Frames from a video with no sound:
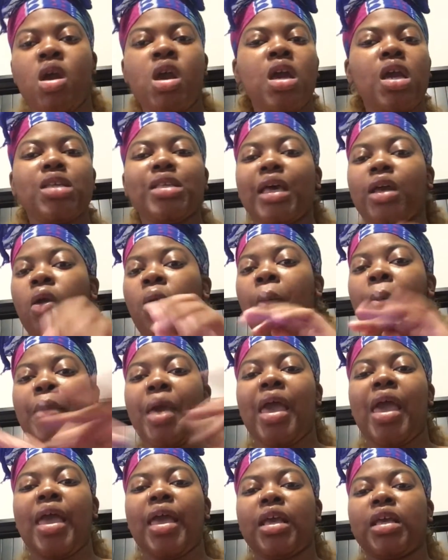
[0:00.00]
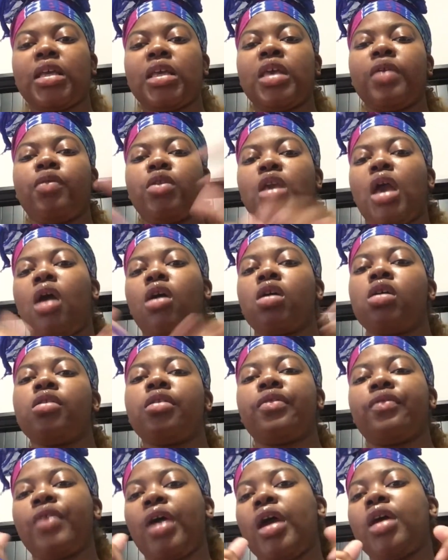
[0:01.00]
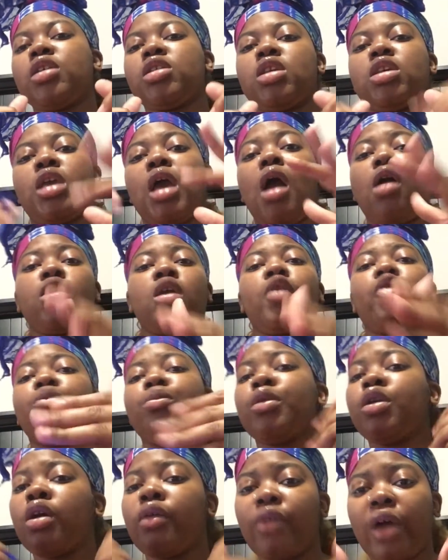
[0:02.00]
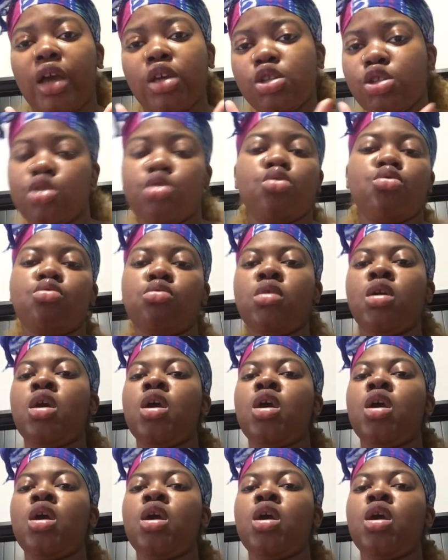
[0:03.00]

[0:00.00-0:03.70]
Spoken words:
Because I don't mind giving y'all good advice and y'all giving me advice too.